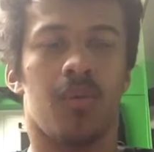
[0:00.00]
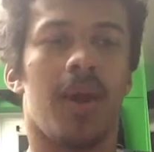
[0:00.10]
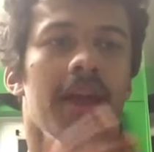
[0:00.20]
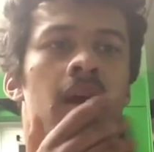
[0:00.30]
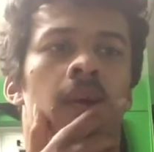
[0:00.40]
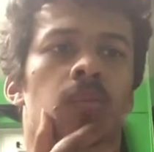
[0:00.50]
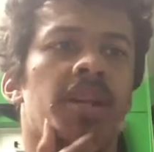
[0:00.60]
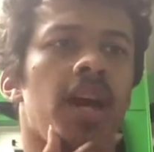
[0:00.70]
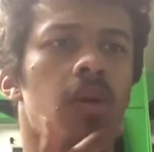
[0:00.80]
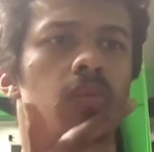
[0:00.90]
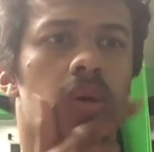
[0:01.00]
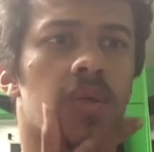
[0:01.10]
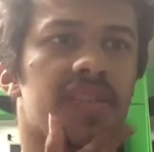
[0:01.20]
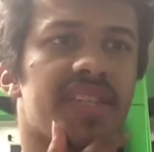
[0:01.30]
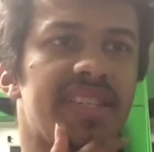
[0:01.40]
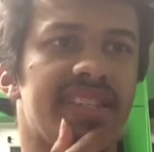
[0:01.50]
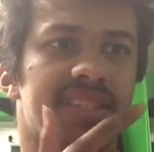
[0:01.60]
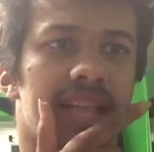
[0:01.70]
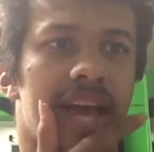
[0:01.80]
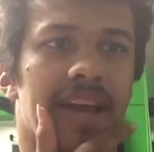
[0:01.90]
Wait, would Help Wanted,
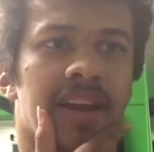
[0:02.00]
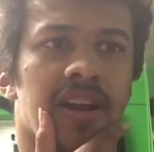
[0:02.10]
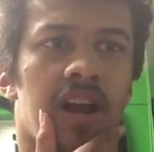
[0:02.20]
like,